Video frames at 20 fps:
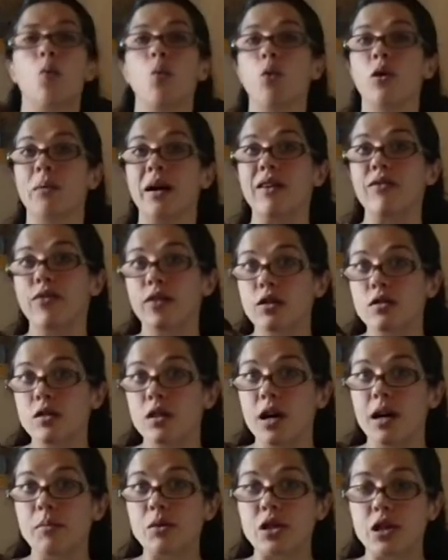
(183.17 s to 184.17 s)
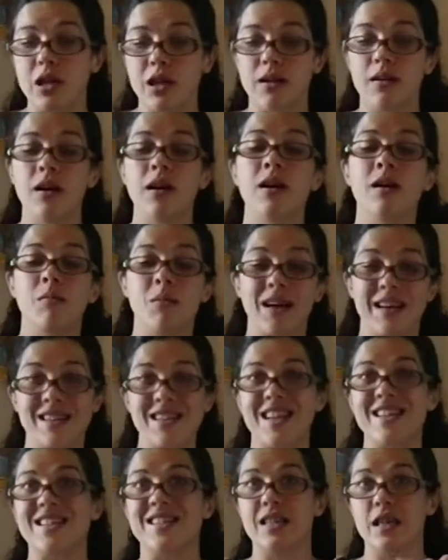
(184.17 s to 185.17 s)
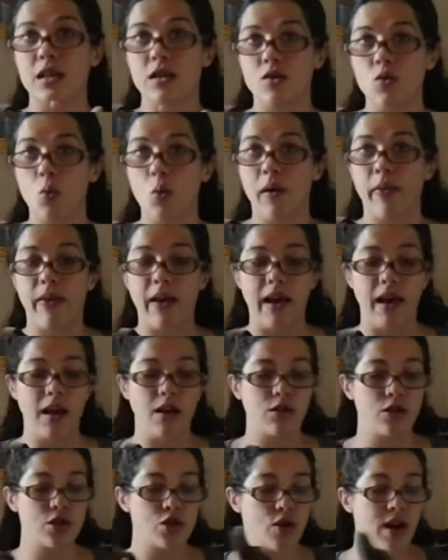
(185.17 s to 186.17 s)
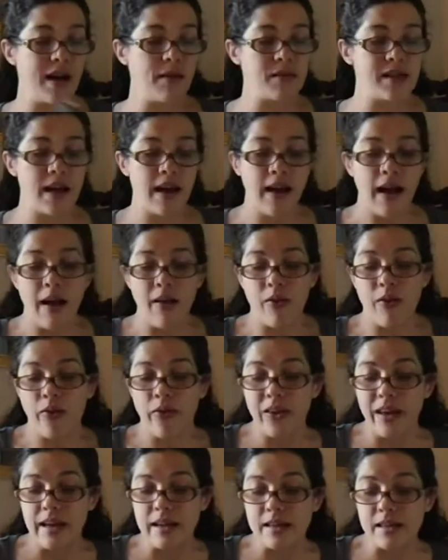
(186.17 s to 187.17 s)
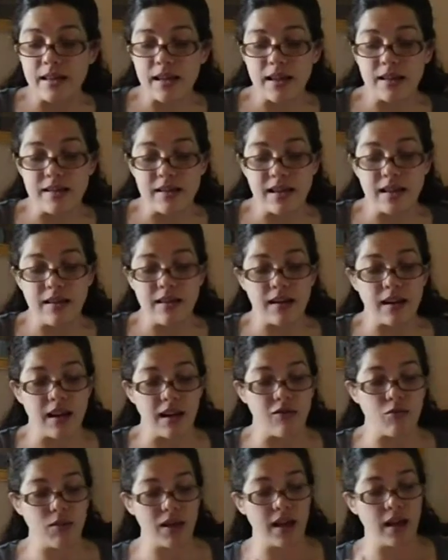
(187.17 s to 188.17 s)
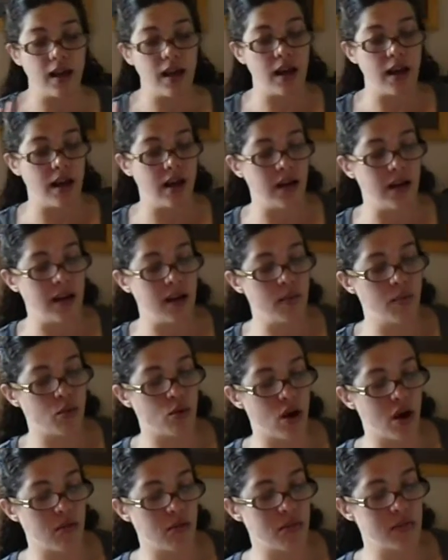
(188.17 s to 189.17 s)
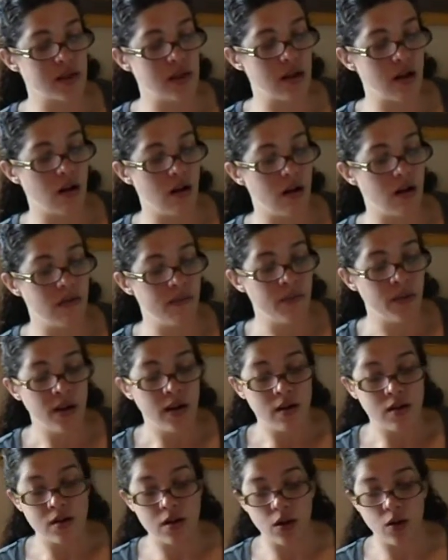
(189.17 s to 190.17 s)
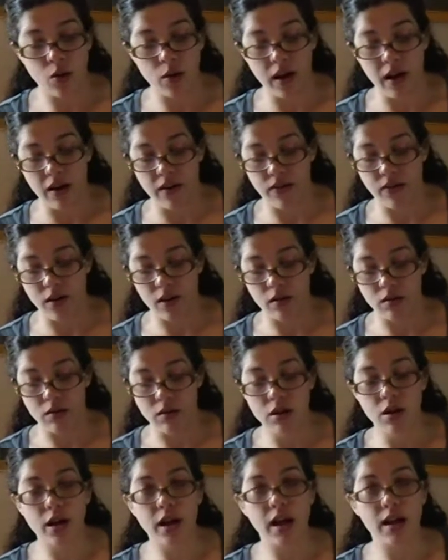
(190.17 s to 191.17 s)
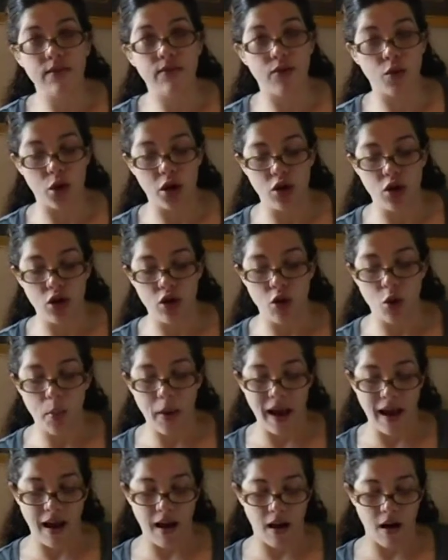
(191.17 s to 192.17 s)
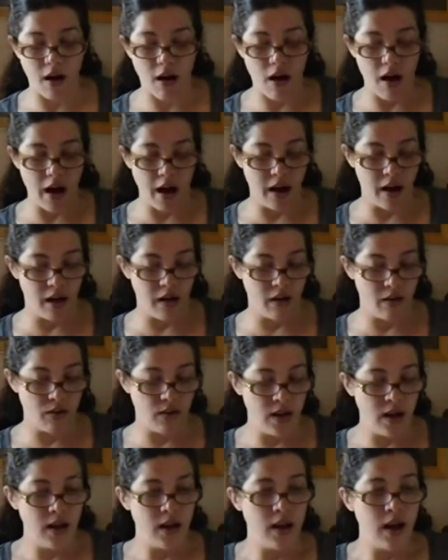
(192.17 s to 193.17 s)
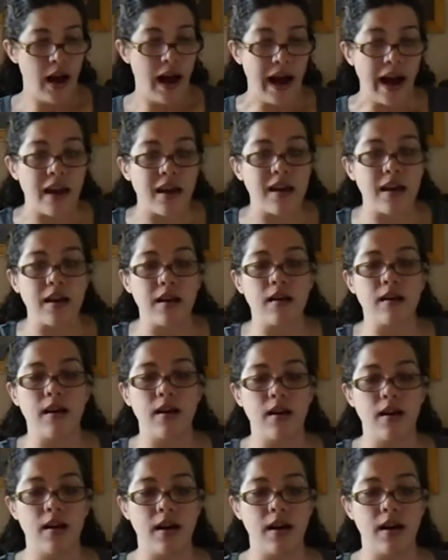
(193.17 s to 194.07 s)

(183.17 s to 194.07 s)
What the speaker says: were my first option because I didn't want the ankle straps, these didn't give me any problems at all. So if you're looking for a new pair of hiking